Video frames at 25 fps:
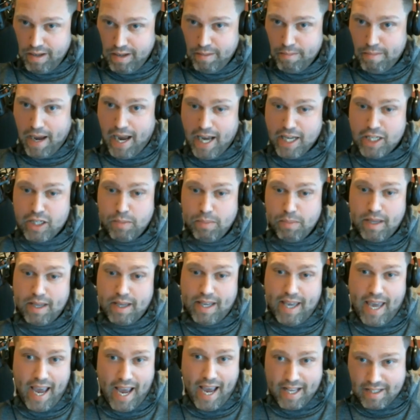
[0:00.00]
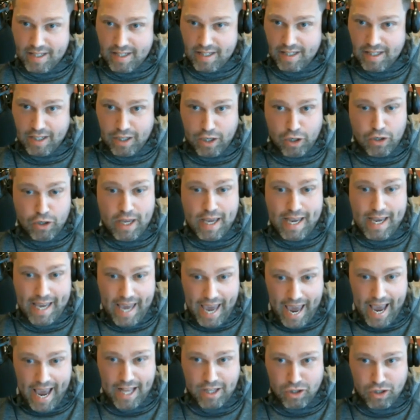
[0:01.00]
possibly could he
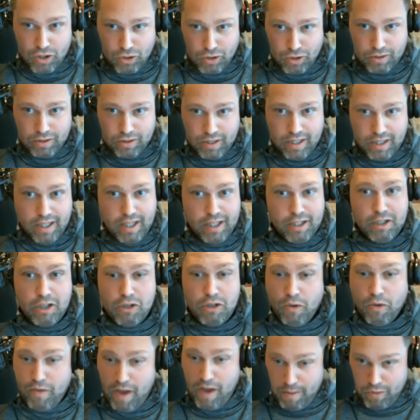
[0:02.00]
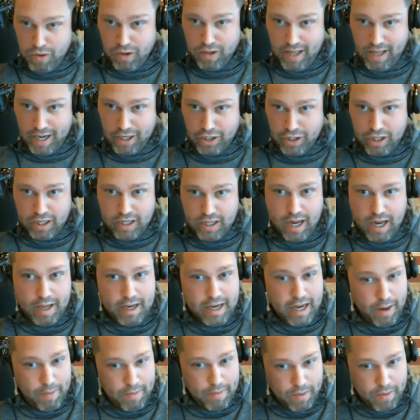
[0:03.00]
cancel the November election? And
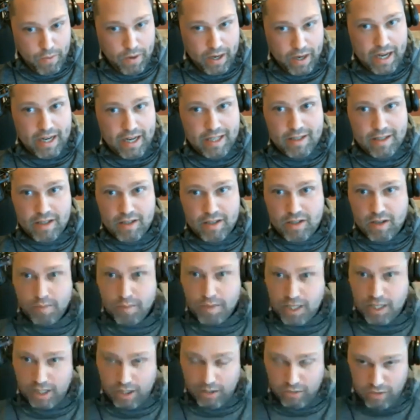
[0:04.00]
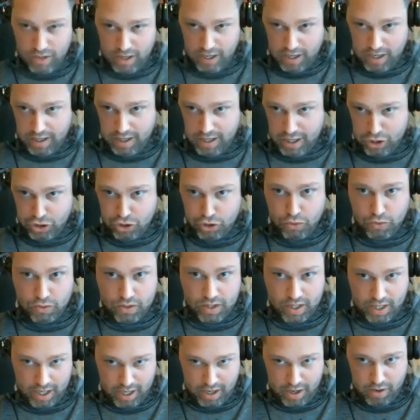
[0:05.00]
I mean, we're getting into some tyranny issues
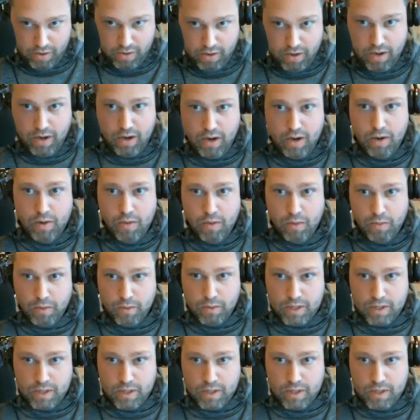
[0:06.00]
here when we're